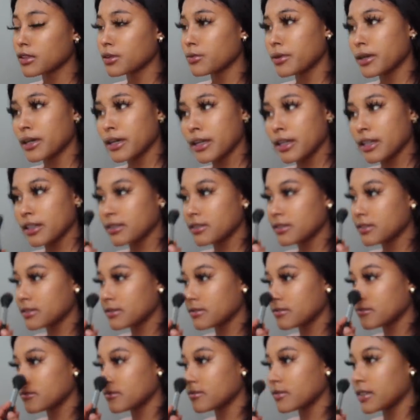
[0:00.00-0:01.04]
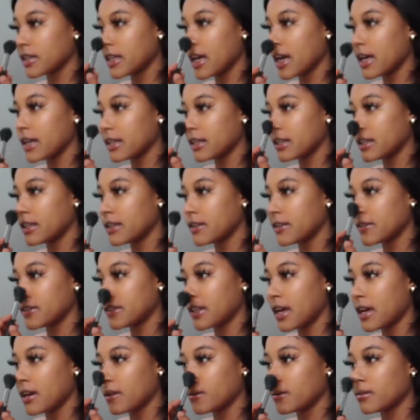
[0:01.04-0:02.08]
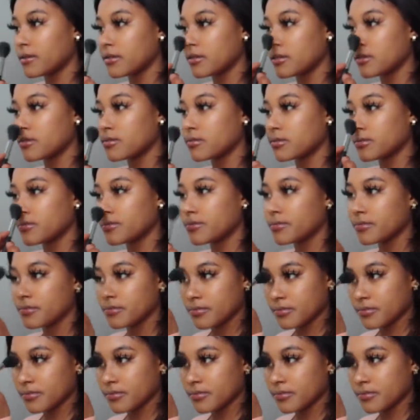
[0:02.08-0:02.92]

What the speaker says: What? Rihanna did her thing with this one.